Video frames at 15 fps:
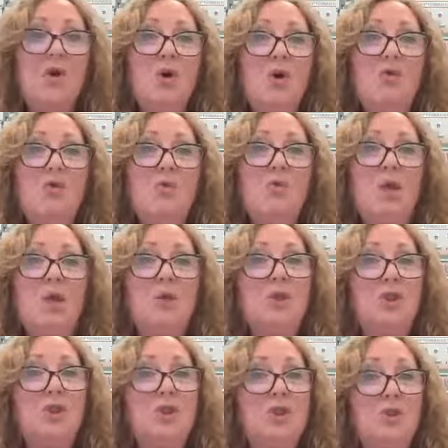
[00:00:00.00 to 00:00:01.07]
Your
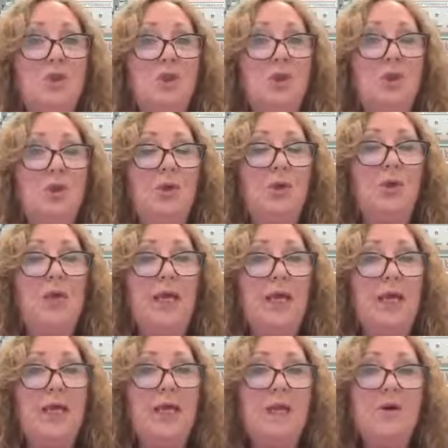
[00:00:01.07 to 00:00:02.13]
records should include
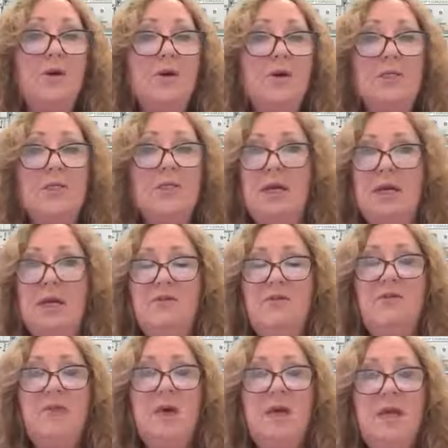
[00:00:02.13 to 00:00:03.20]
any costs
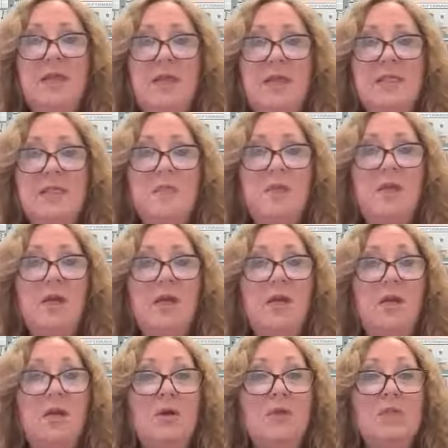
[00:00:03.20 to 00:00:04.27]
identified as being
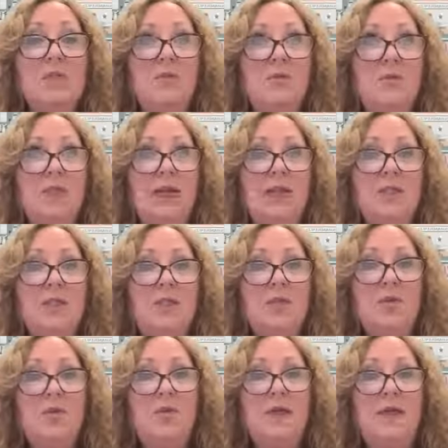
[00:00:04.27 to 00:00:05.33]
closely related
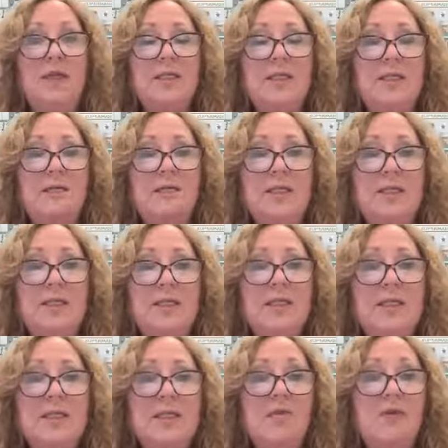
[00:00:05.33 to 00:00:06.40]
to the
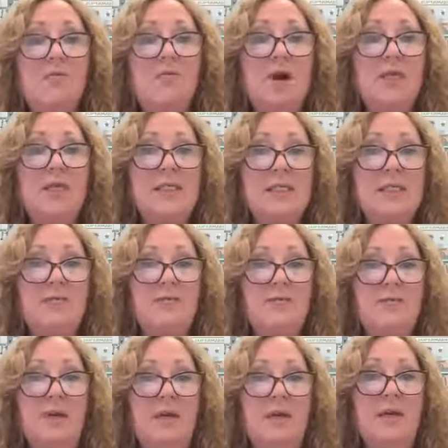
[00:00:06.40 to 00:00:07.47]
activities giving rise to the
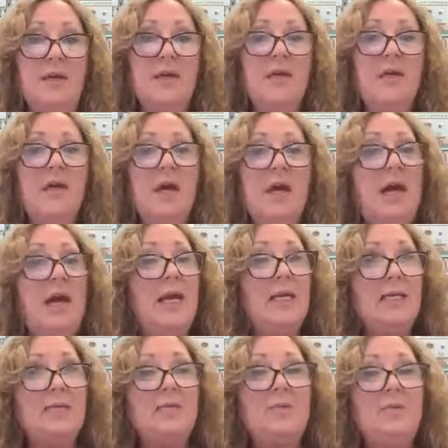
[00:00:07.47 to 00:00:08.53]
fee and
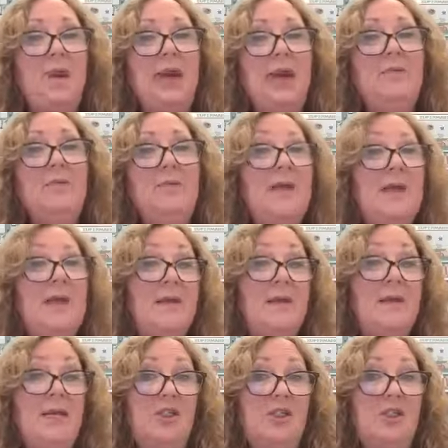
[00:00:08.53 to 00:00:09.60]
explain their
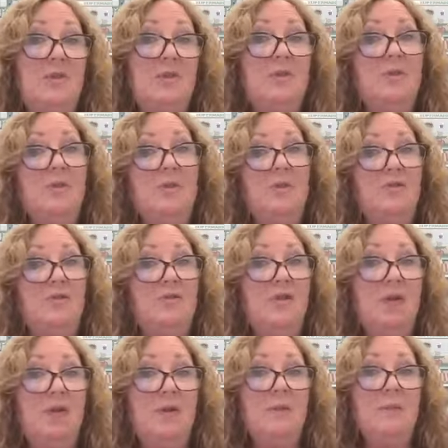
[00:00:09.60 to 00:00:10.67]
connection to the
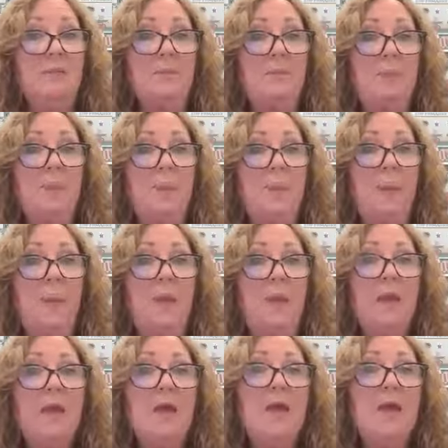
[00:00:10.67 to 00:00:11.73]
fee.
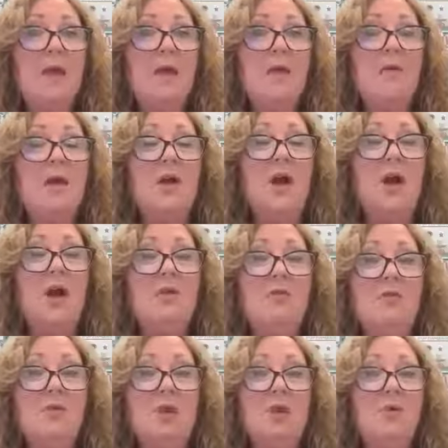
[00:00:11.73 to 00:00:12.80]
The kind
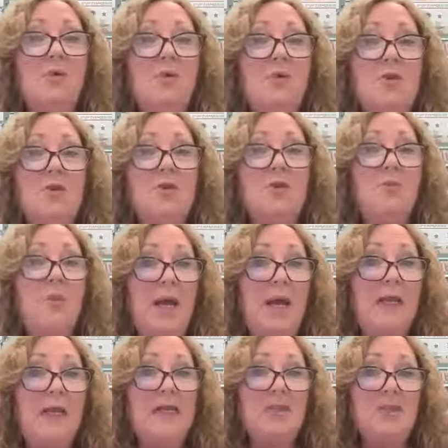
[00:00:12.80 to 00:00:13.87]
of records you may
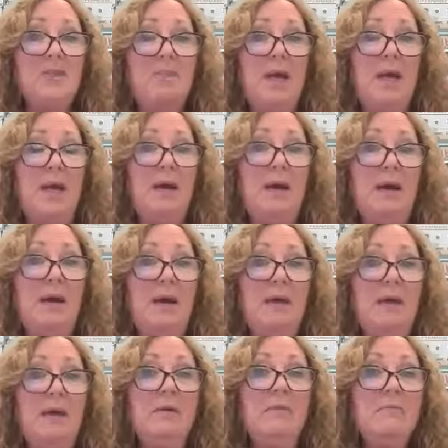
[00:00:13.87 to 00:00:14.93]
need to make
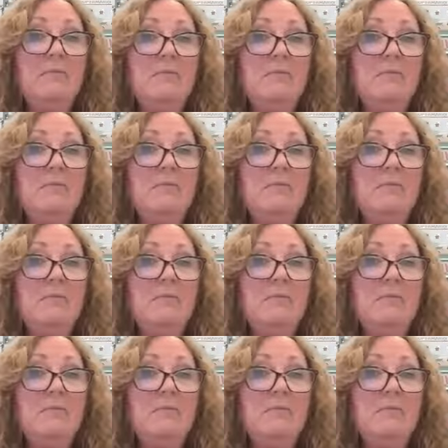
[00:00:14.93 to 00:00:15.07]
are